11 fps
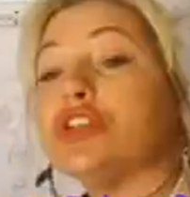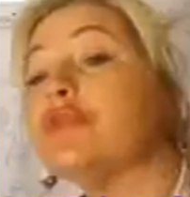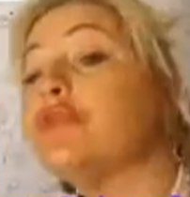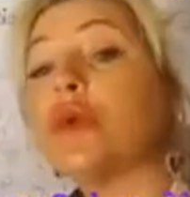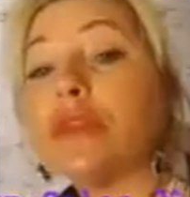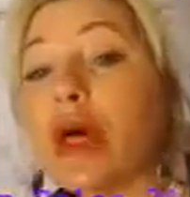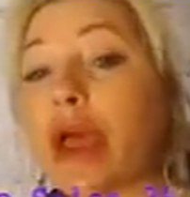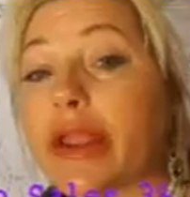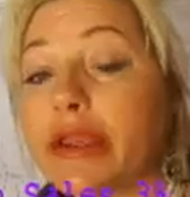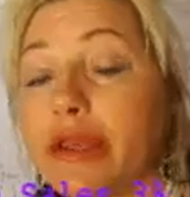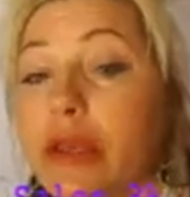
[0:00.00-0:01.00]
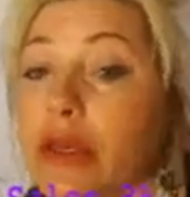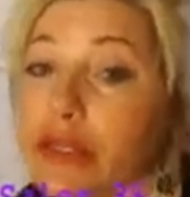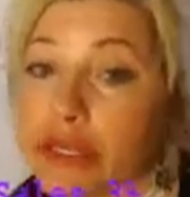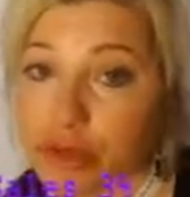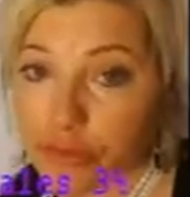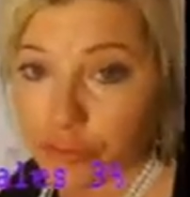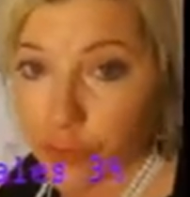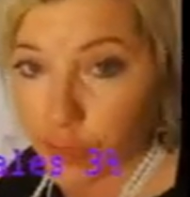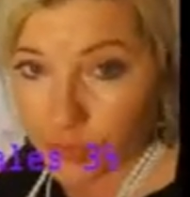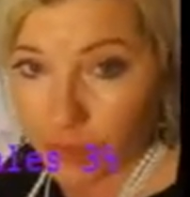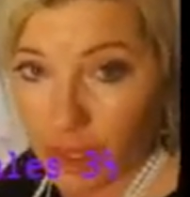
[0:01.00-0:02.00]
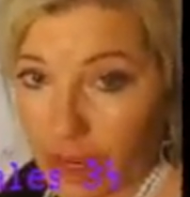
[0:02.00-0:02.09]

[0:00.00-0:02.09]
hits your fourth line. Now, your fourth